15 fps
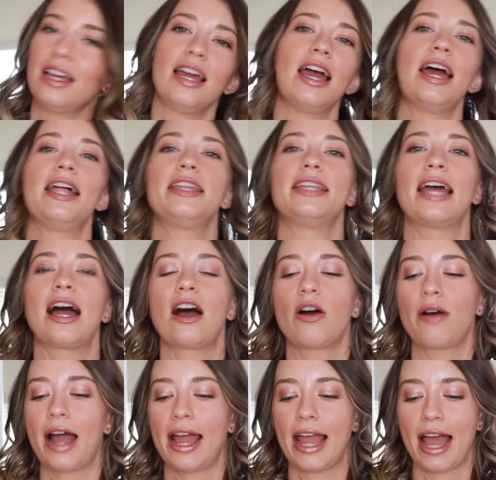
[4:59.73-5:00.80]
And
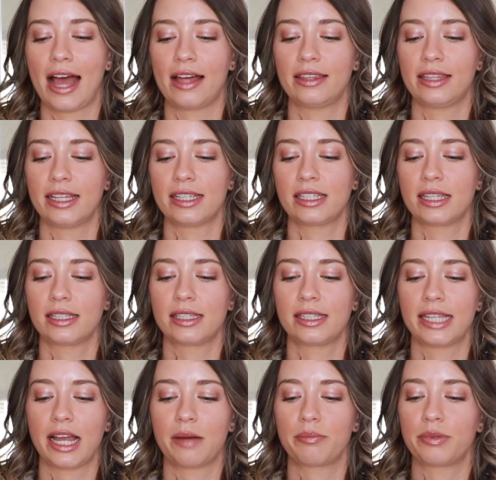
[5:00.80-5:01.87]
now I had this
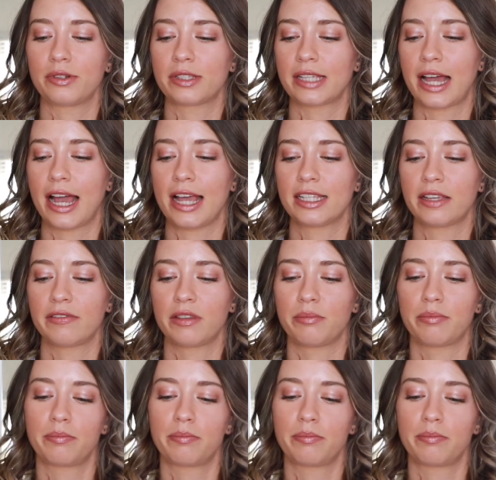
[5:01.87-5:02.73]
sample size of the